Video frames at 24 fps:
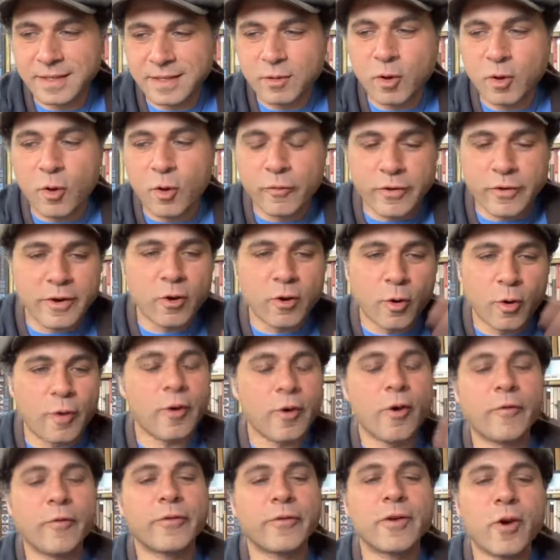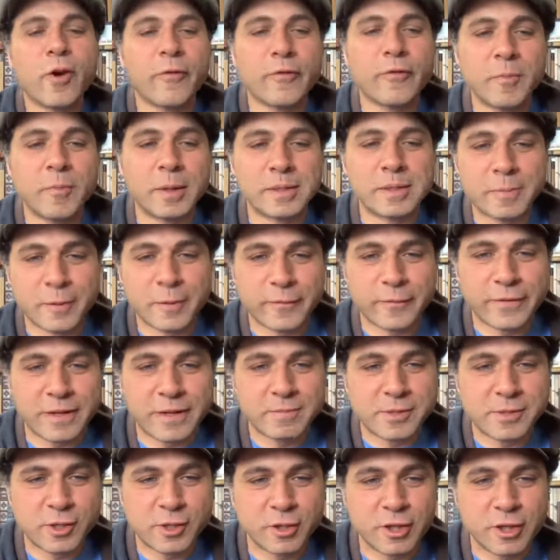over multiple
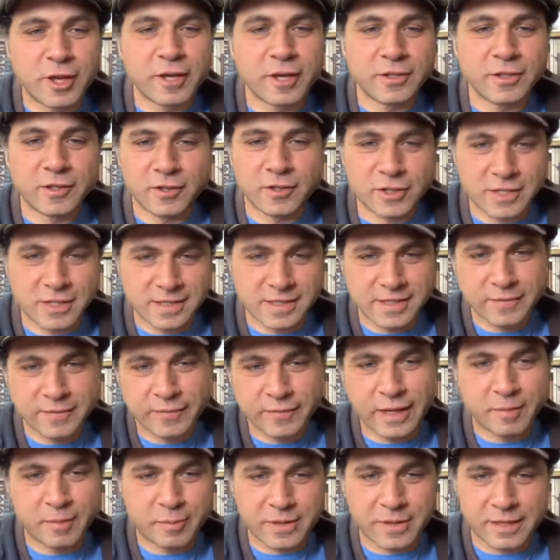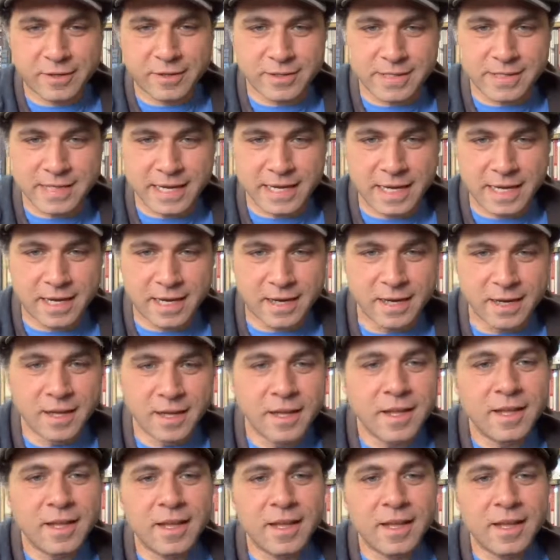films, you learn to just develop thicker skin